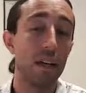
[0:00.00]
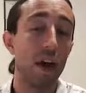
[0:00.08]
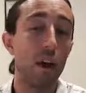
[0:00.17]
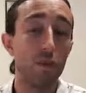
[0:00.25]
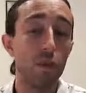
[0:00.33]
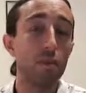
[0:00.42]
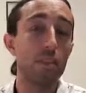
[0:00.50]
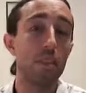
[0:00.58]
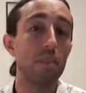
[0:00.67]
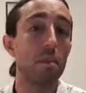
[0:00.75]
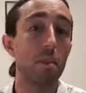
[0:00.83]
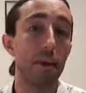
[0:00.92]
Of course, this does
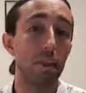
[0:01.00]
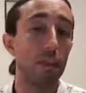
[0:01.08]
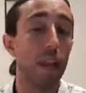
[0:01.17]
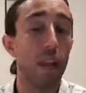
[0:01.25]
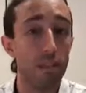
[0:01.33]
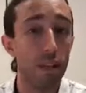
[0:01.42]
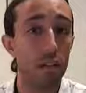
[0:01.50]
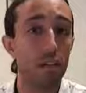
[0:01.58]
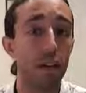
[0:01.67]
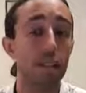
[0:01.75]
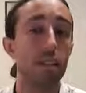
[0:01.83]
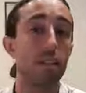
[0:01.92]
depend on lifestyle
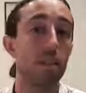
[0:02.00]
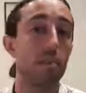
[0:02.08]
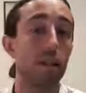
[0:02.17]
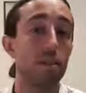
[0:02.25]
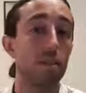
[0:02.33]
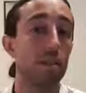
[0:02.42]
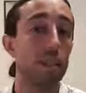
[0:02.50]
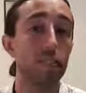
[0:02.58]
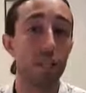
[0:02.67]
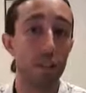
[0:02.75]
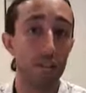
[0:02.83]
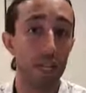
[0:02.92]
factors, it depends on things
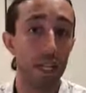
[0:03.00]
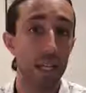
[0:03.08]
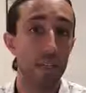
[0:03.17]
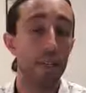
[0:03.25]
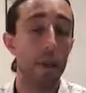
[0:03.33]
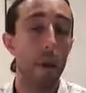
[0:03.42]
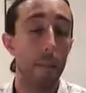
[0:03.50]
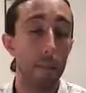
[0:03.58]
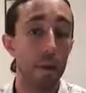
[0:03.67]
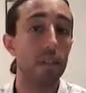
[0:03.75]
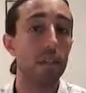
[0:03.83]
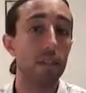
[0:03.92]
like your age, but
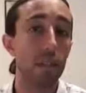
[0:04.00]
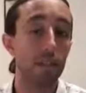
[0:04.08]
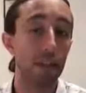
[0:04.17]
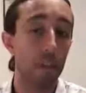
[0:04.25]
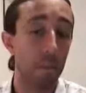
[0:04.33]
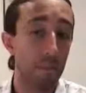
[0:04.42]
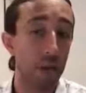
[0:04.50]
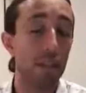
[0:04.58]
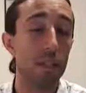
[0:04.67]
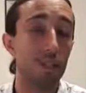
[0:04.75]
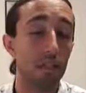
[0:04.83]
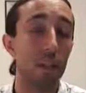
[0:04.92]
this is a
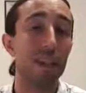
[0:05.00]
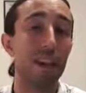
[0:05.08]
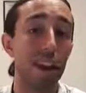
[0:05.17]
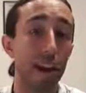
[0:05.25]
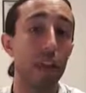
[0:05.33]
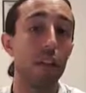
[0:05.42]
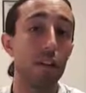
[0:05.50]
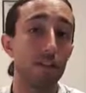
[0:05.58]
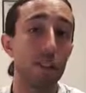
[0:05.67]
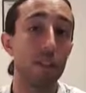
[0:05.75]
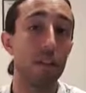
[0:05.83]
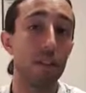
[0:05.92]
much, much higher
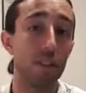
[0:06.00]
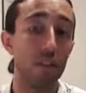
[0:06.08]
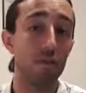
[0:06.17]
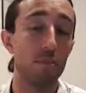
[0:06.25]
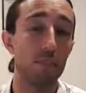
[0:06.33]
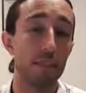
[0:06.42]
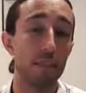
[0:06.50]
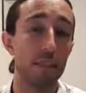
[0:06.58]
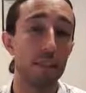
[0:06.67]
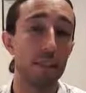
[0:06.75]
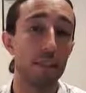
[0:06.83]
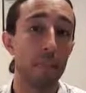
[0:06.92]
rate of
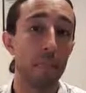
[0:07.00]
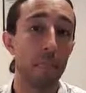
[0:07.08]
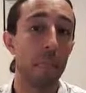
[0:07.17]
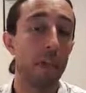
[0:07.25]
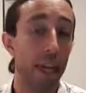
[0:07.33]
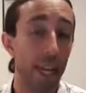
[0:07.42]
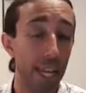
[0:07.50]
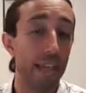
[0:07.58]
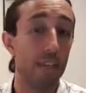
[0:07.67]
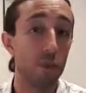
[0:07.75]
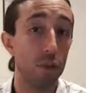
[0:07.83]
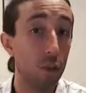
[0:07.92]
mortality.
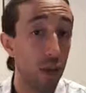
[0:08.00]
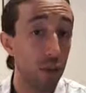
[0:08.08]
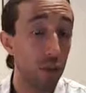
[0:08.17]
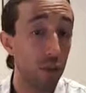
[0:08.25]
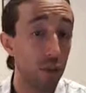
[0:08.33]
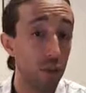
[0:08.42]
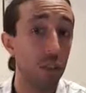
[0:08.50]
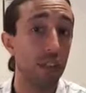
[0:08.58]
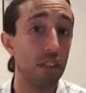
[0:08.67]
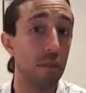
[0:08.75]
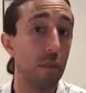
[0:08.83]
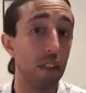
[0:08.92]
Again, one of the good things
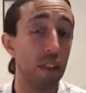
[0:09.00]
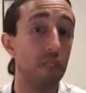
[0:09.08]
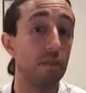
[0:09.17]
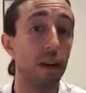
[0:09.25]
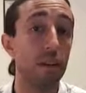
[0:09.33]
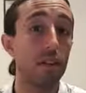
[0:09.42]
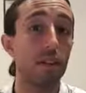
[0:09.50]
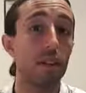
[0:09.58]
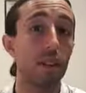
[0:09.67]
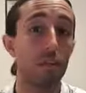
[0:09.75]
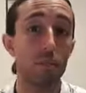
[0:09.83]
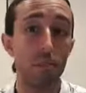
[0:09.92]
and one of the advantages that